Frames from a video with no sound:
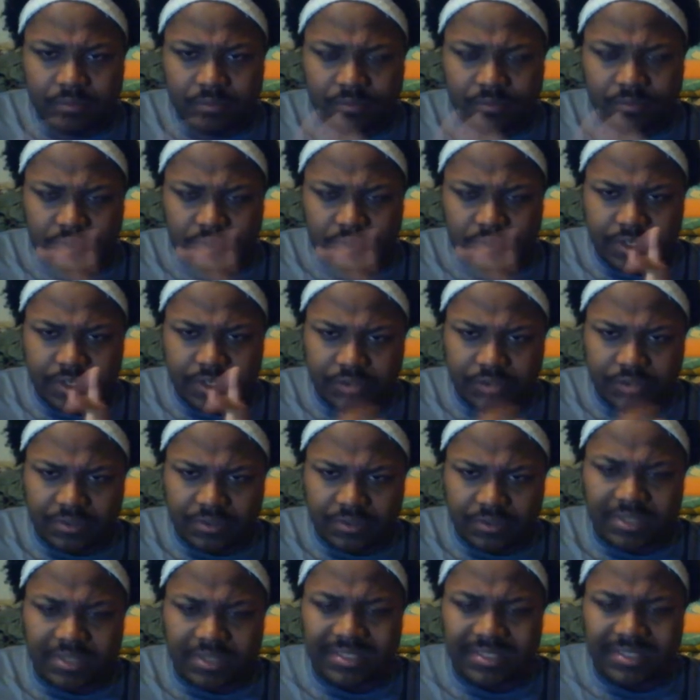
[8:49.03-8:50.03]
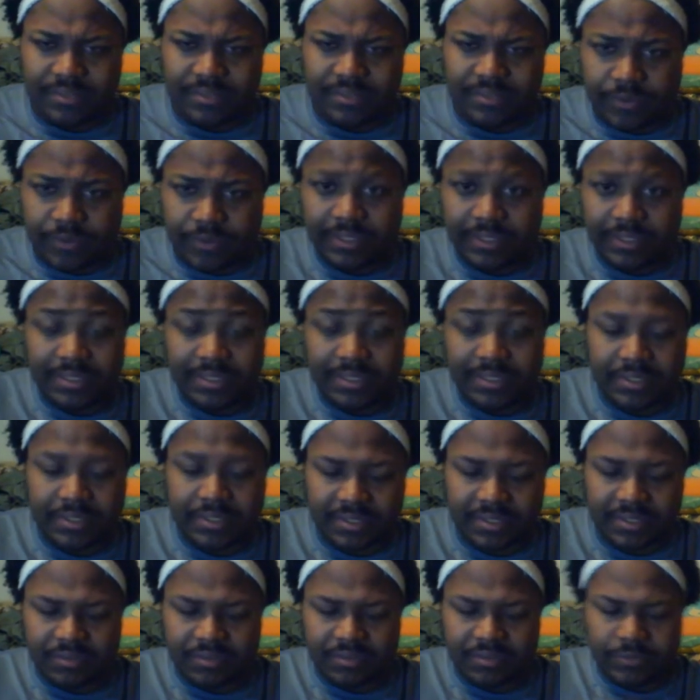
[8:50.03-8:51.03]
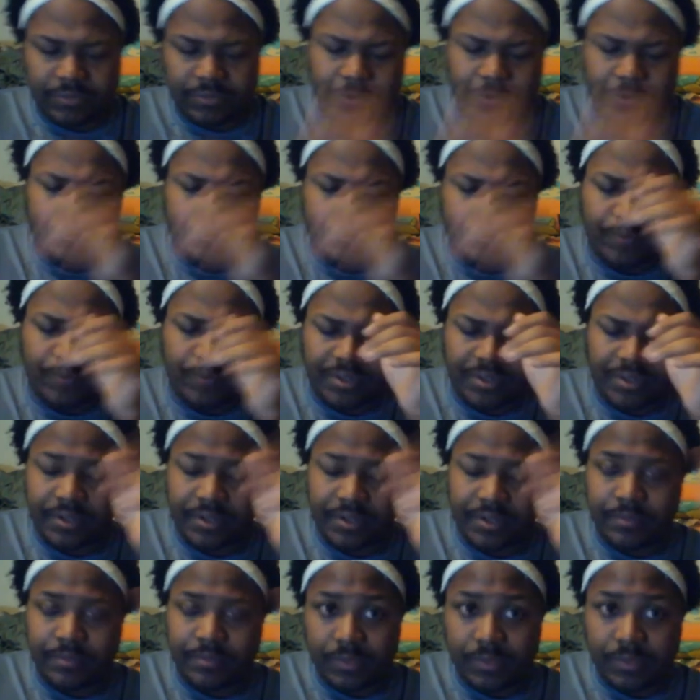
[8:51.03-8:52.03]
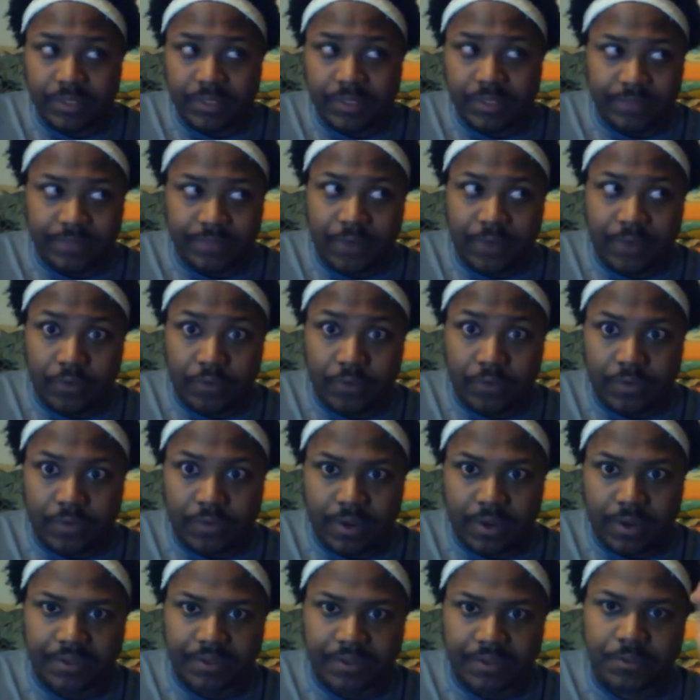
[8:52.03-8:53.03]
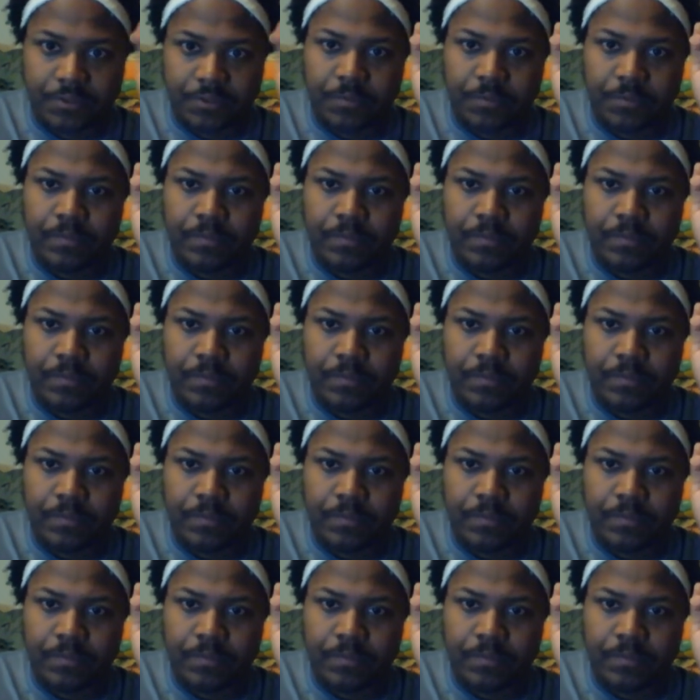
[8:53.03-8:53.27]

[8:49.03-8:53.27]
digital sense, in the realistic sense of the word, when I say fear in their eyes.